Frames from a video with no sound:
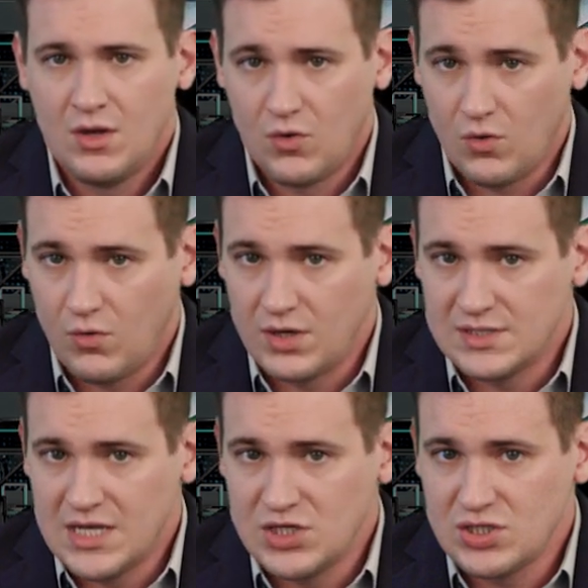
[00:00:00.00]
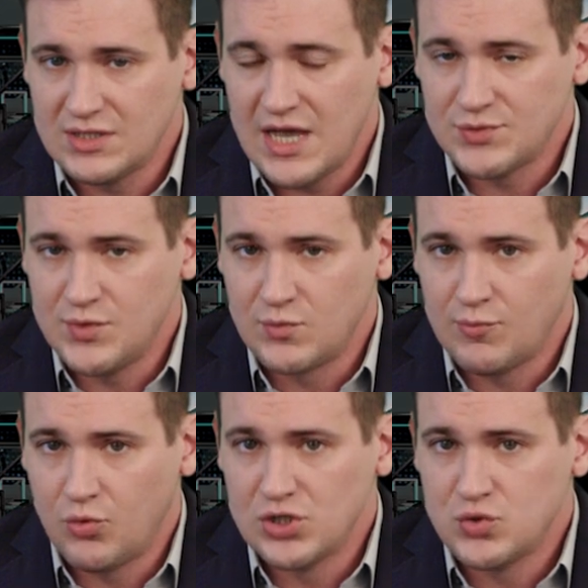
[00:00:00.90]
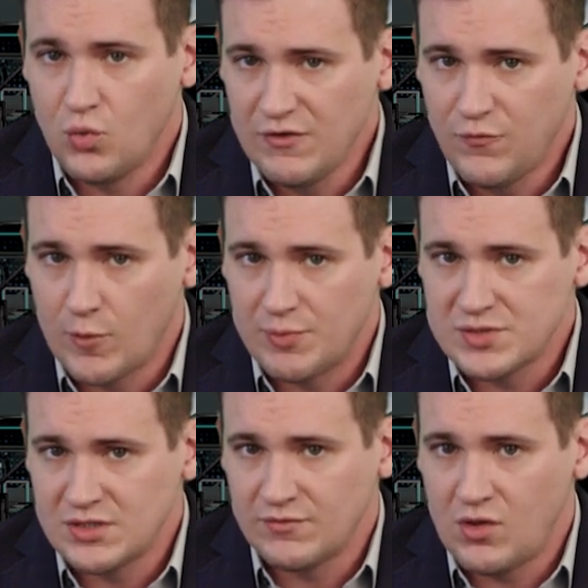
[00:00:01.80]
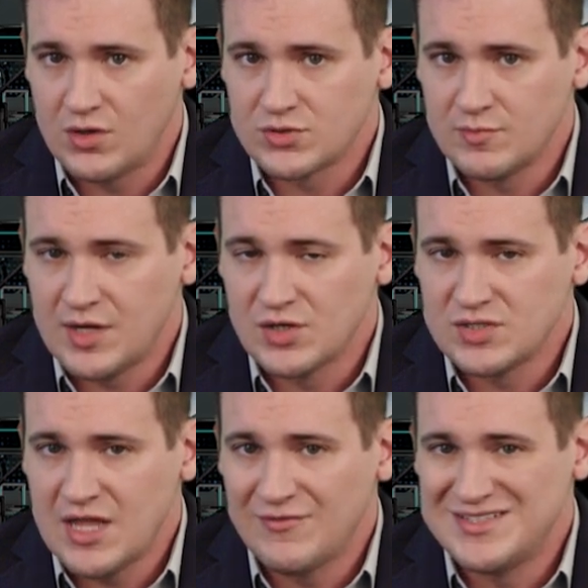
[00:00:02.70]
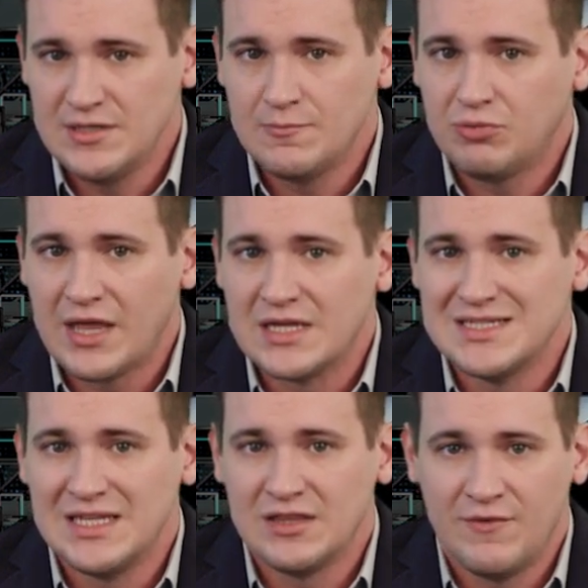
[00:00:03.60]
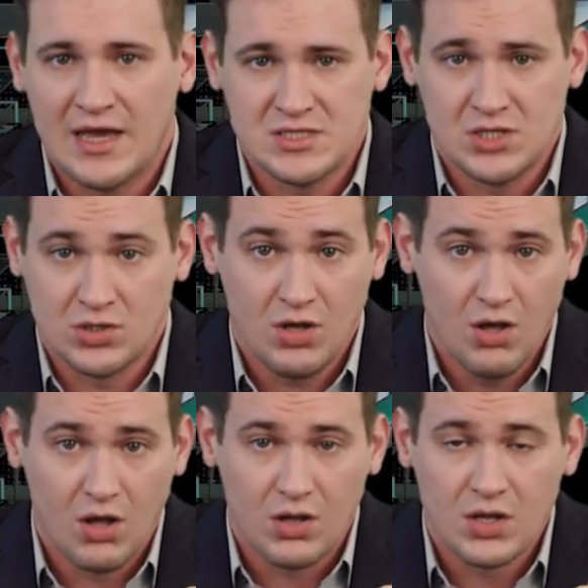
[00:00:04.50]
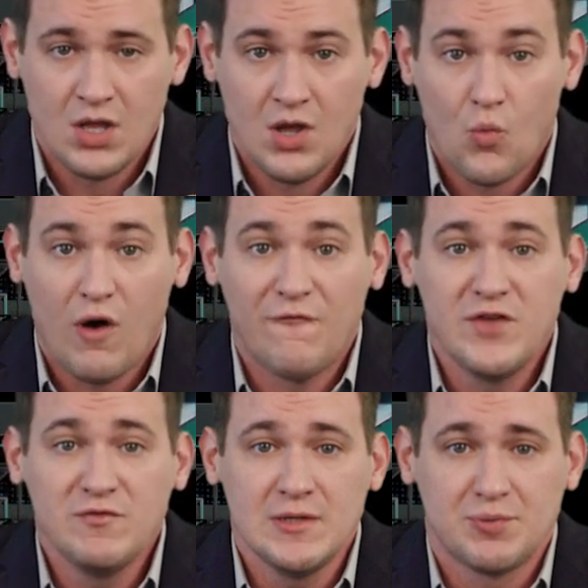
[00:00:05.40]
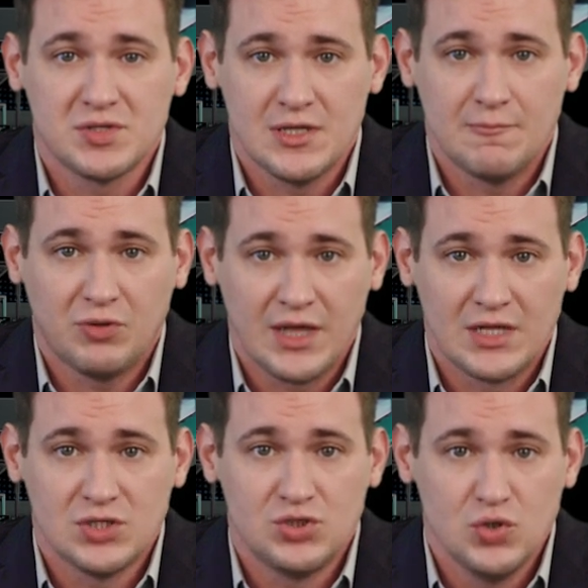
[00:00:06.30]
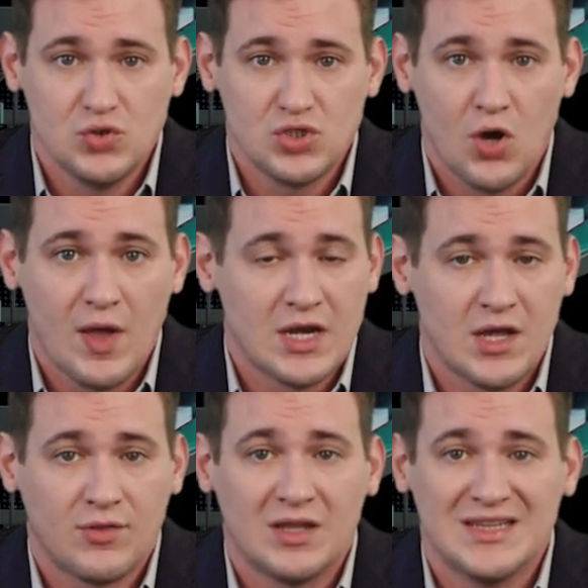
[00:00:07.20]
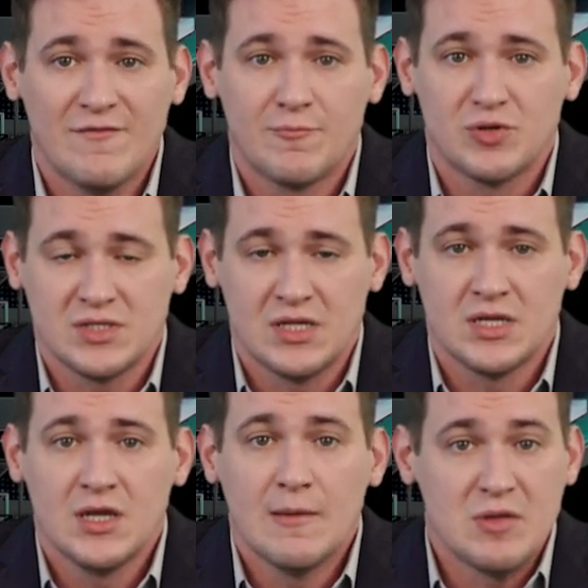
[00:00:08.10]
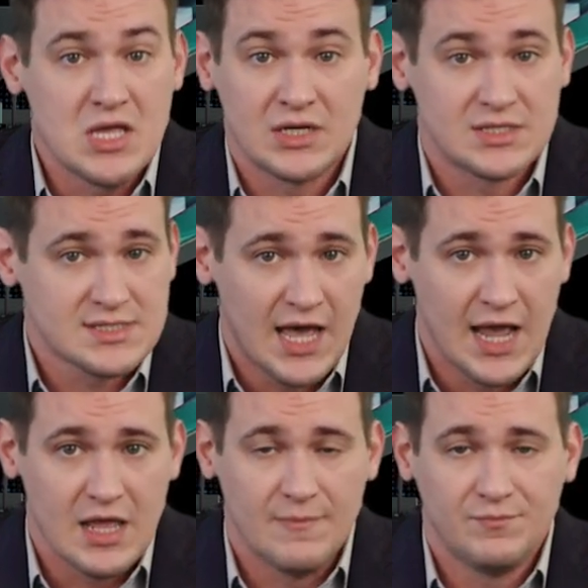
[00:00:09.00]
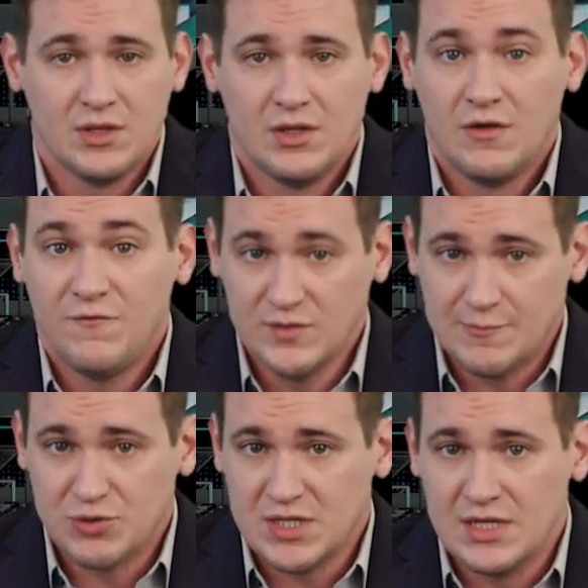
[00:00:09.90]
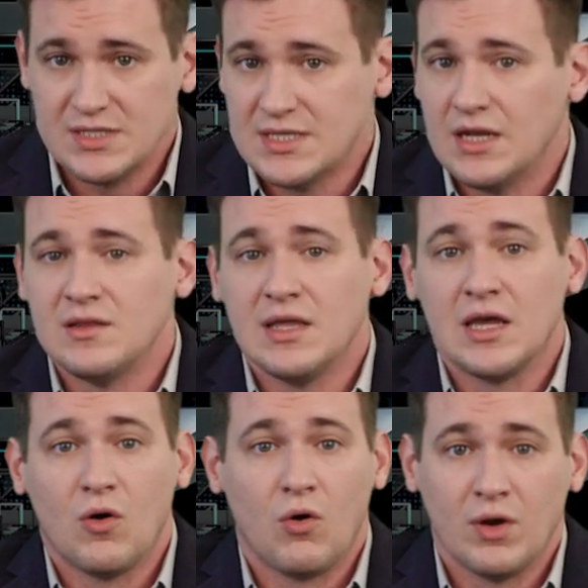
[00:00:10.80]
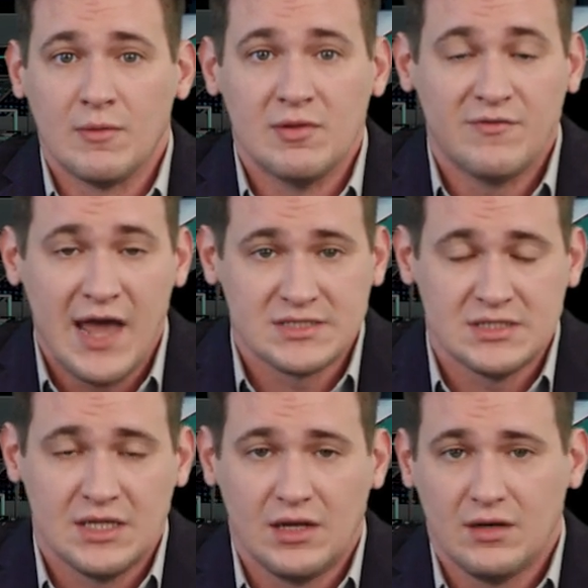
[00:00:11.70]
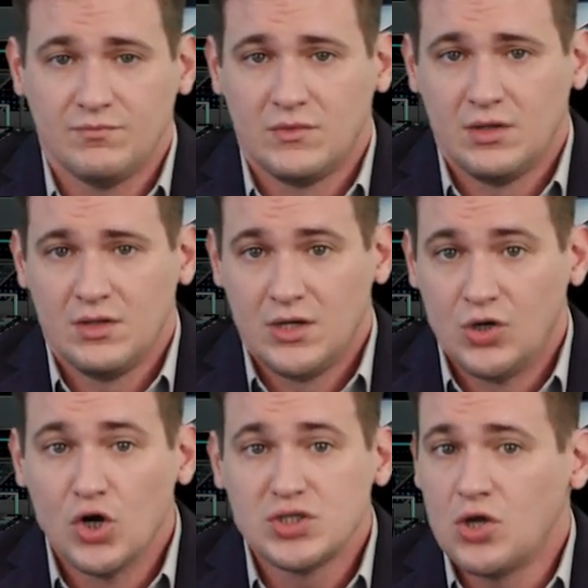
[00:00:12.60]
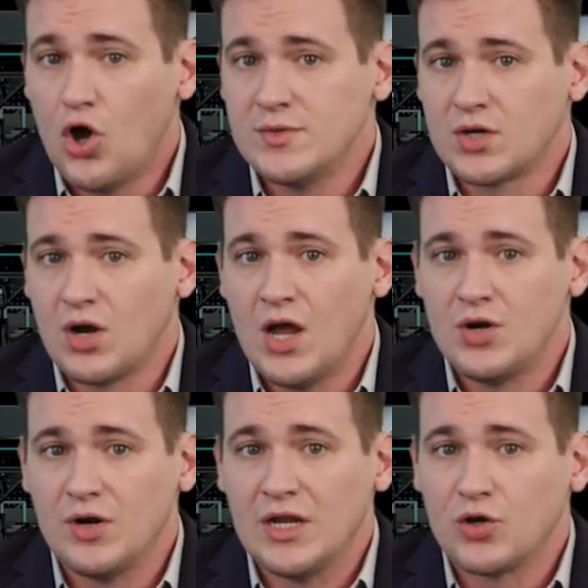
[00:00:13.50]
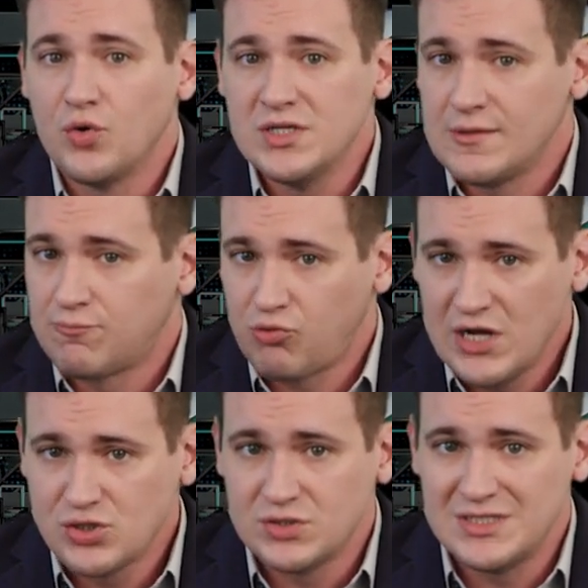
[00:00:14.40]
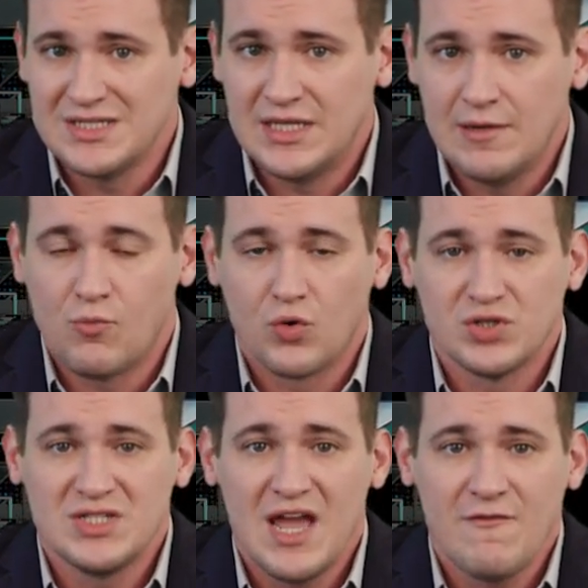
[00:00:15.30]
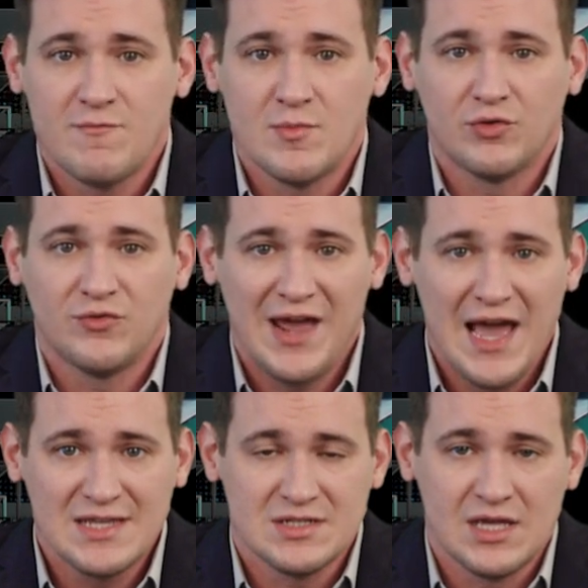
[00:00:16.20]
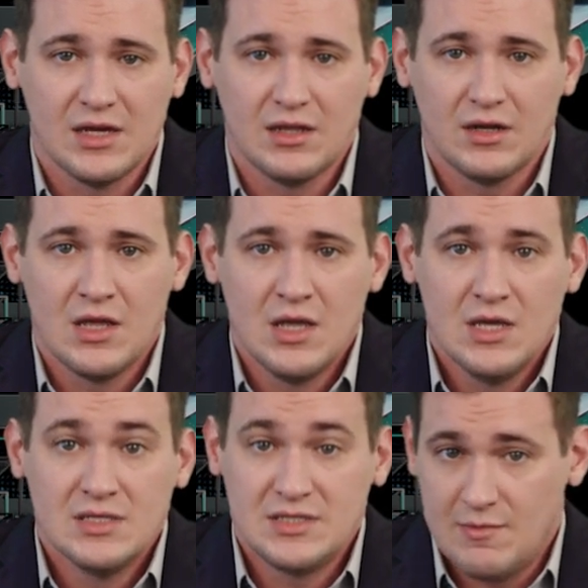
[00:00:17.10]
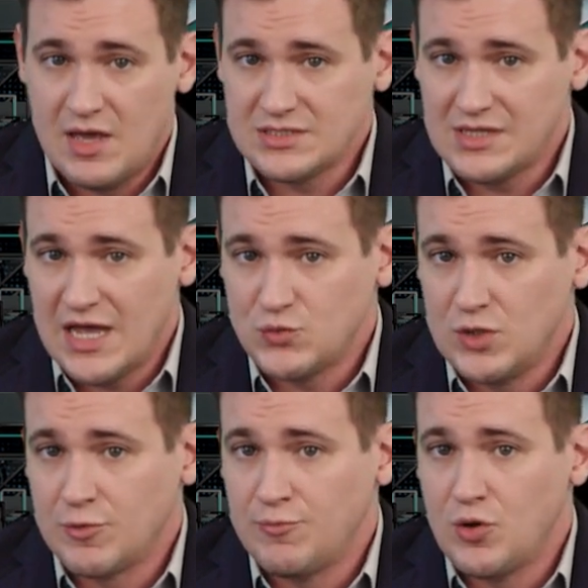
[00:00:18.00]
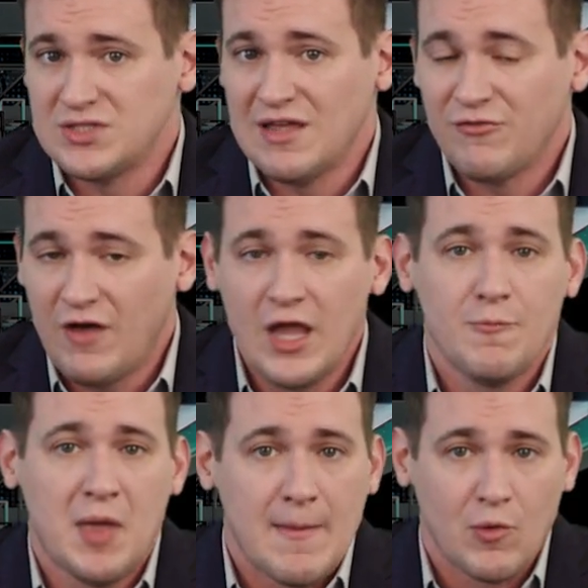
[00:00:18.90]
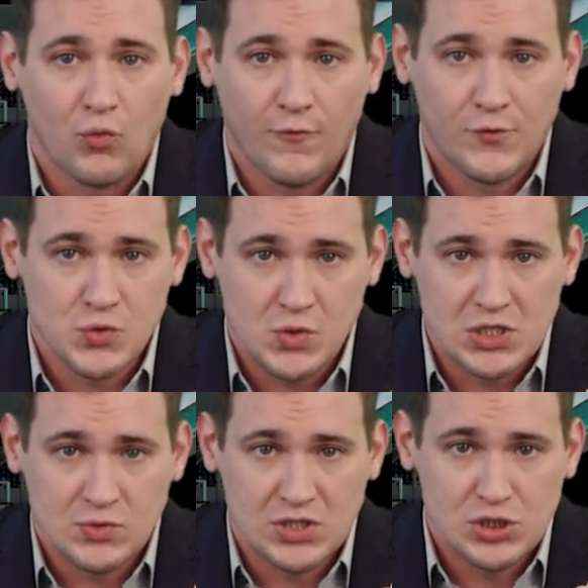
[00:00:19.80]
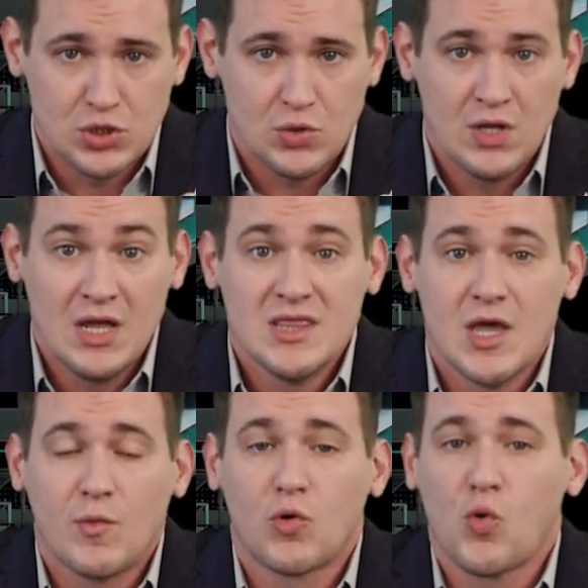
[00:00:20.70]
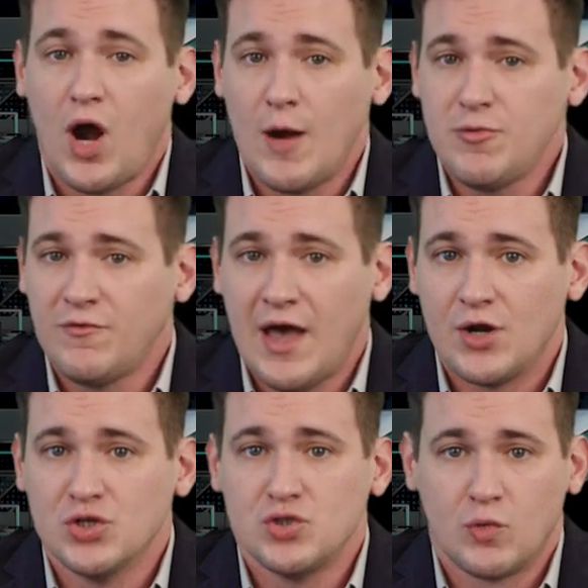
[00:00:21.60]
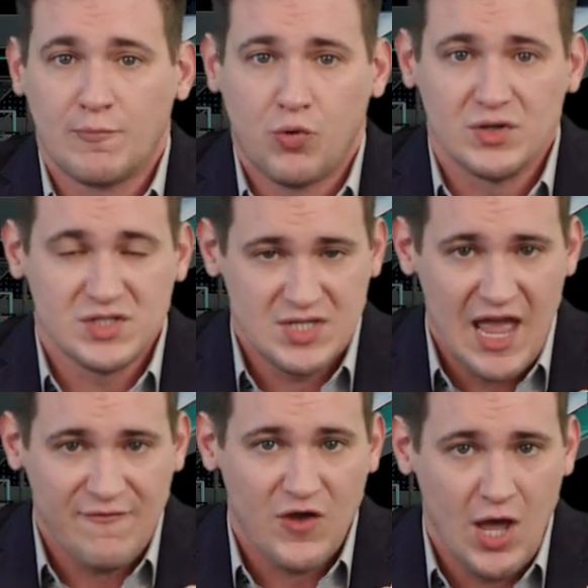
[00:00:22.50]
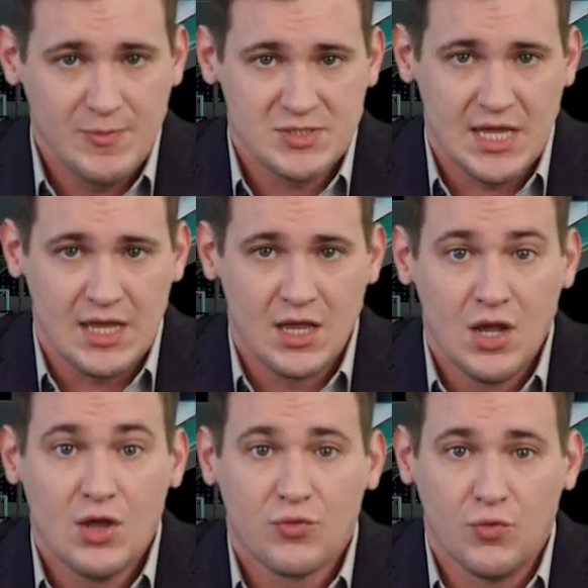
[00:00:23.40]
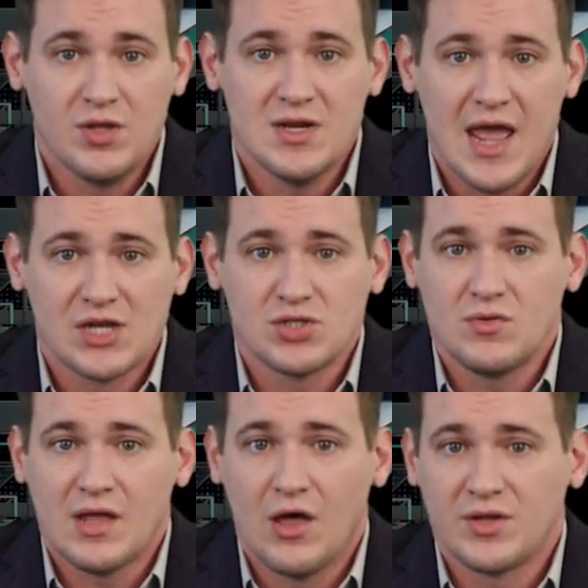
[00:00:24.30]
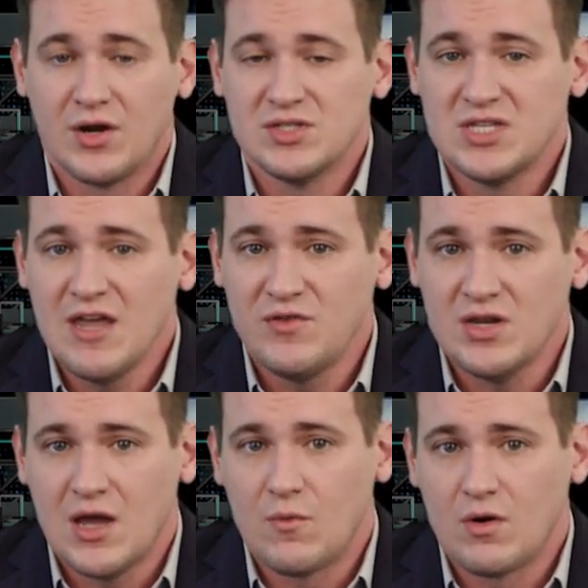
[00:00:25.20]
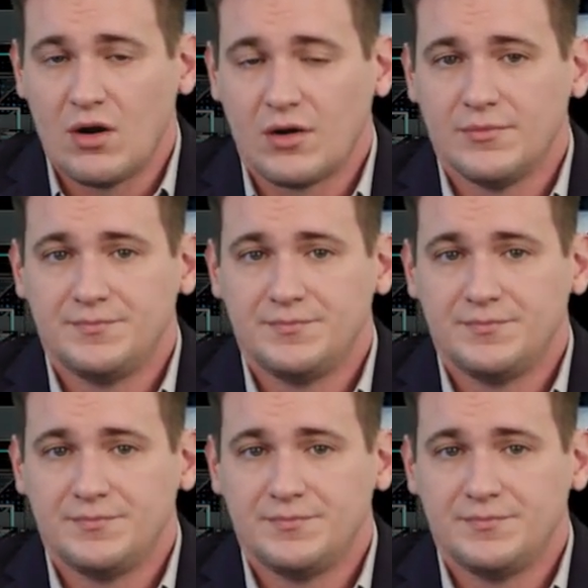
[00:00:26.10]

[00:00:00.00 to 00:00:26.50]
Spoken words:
Her organization last week reported 24% of long-term care staff didn't plan to get the vaccine at all, while 15% planned to do so and another 11% being undecided. 50% said they had already been vaccinated. Nursing homes are under increasing pressure to get more staff members vaccinated. CMS last week proposed a final payment rule for 2022 that would require providers to report staff uptake through the National Healthcare Safety Network.